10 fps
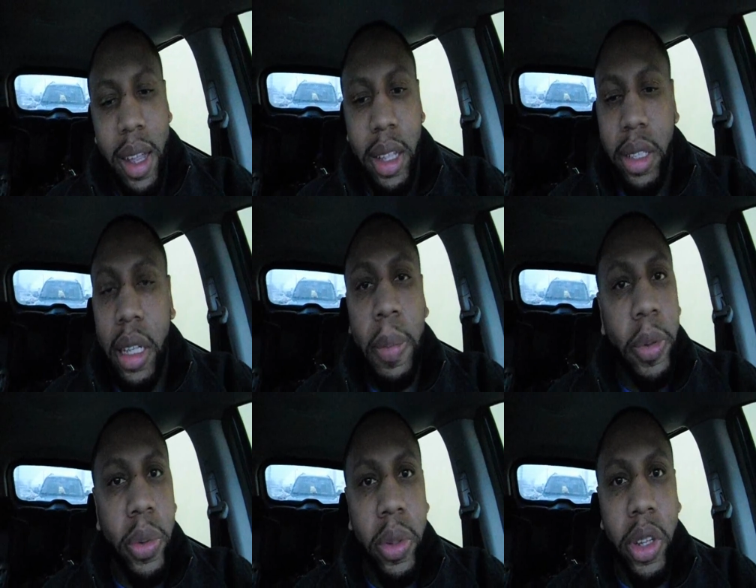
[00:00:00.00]

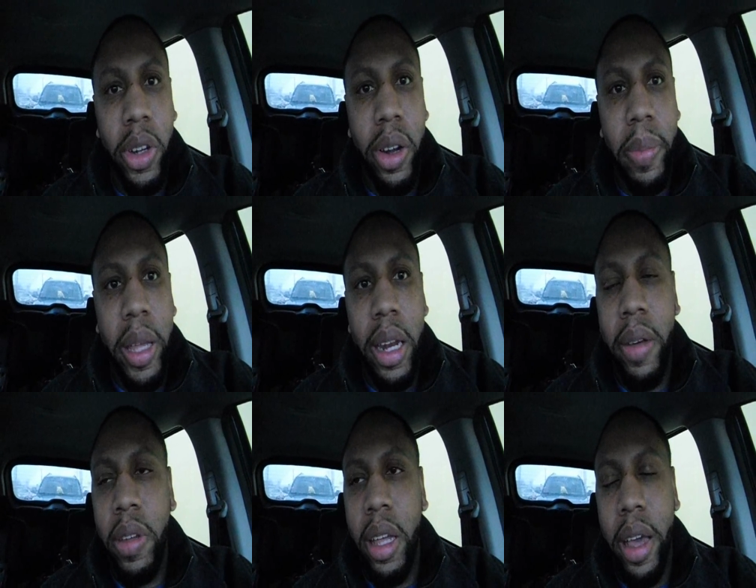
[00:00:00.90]
simple. You know what I mean?
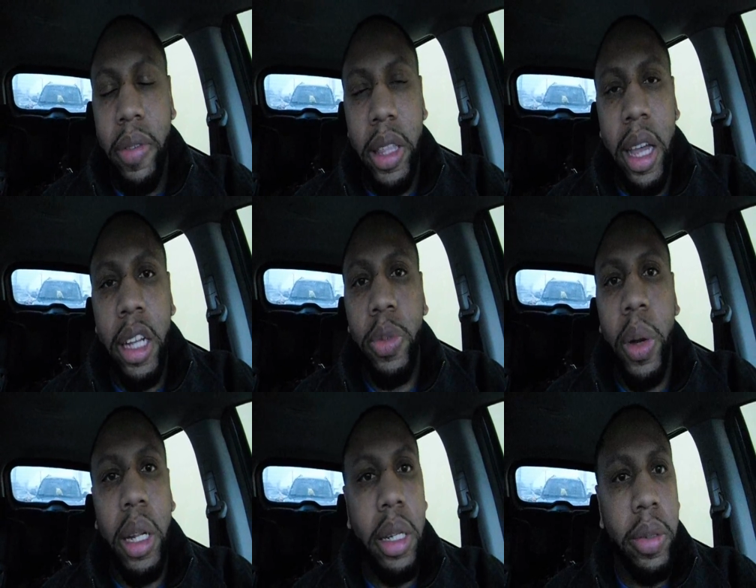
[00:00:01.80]
Everything is
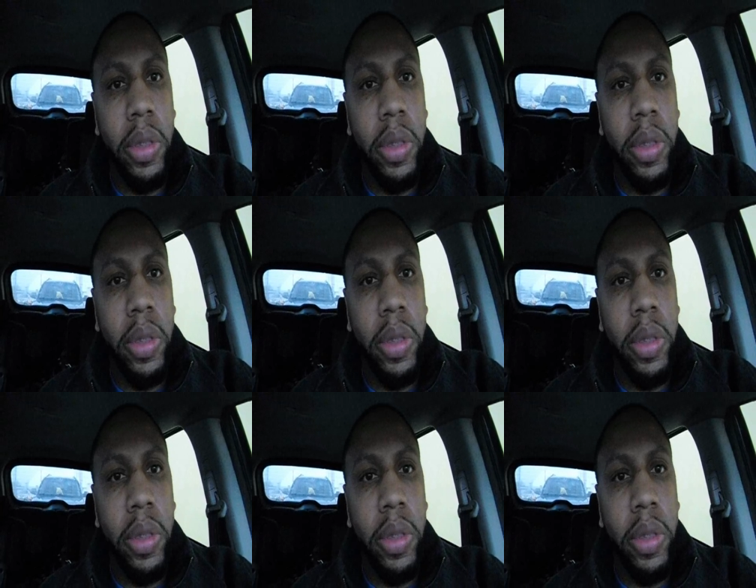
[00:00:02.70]
relative.